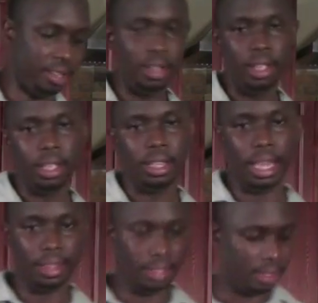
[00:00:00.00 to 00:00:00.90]

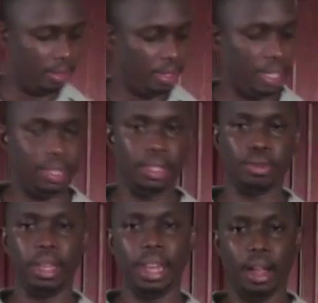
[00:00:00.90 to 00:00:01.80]
Like, this, you can eat this
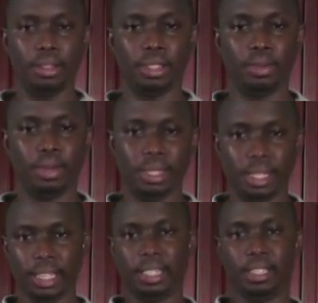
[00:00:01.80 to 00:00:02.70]
right now, just with the
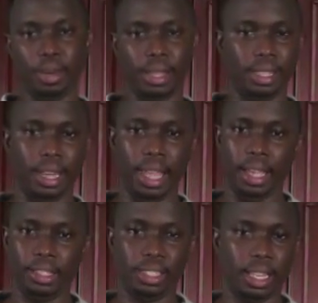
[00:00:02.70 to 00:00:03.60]
sexy spice in the
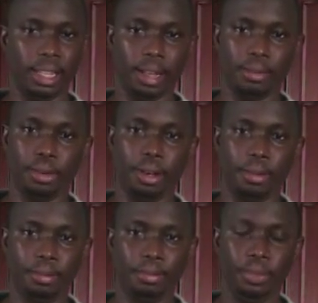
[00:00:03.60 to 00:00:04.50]
egg, just like that, raw.
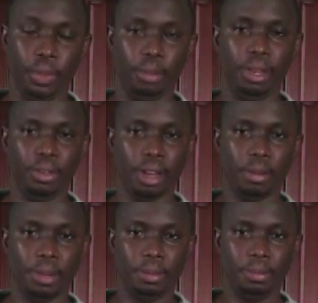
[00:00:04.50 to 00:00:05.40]
It'll be
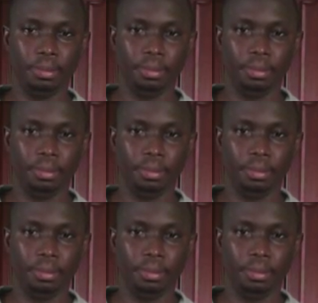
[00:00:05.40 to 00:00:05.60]
incredible.